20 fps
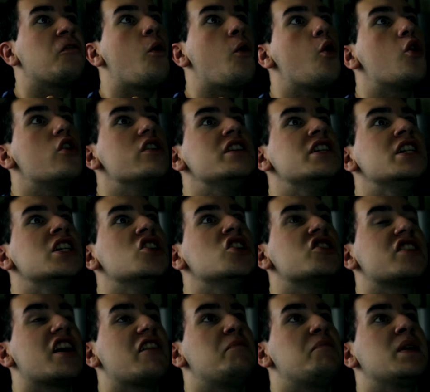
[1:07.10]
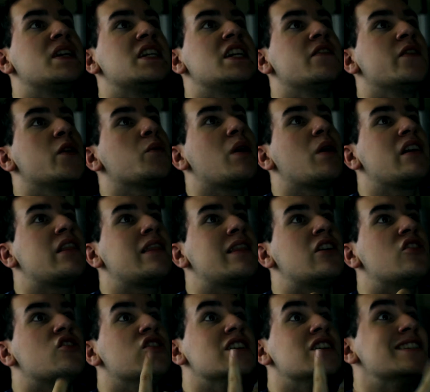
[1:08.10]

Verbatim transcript: four years I've been giving my theory.